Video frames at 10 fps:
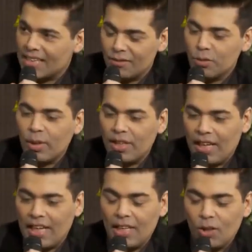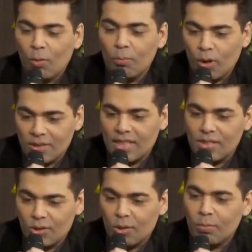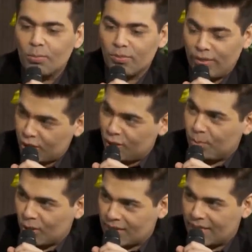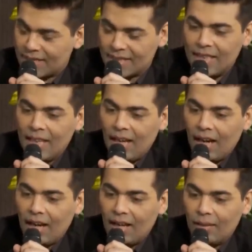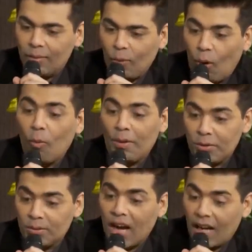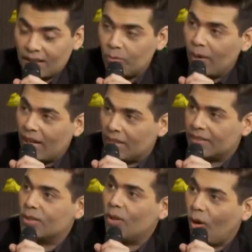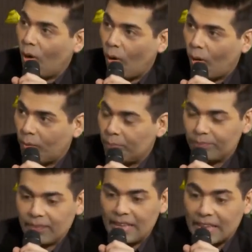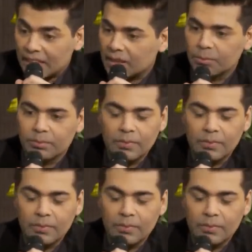Even when in your process, your professional process, or where you garner wealth or income